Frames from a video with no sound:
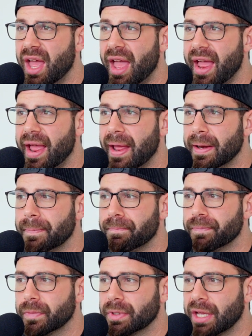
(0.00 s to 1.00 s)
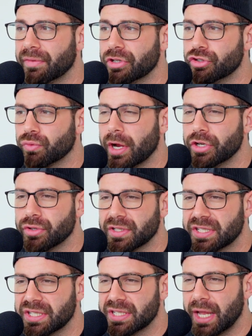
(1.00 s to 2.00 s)
and kind of a dredge on
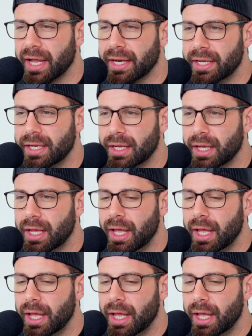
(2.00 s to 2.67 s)
society.